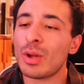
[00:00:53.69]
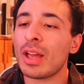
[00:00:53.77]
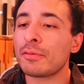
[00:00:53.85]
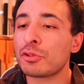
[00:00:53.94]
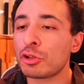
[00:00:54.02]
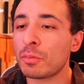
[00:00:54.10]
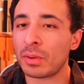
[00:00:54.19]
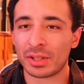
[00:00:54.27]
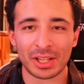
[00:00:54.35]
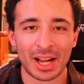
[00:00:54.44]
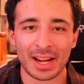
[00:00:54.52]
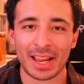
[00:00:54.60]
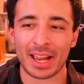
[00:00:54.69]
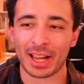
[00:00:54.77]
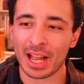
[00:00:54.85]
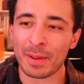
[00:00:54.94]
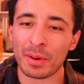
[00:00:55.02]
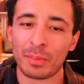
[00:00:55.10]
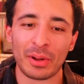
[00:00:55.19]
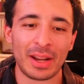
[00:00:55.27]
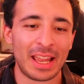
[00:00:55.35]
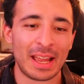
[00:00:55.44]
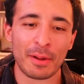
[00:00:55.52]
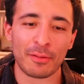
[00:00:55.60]
then we have Supersonic. I'm gonna put
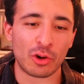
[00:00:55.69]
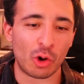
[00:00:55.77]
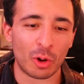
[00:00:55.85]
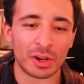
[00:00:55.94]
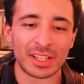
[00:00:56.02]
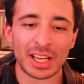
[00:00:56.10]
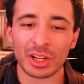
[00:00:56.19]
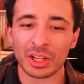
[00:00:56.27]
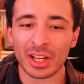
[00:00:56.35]
him, of course, in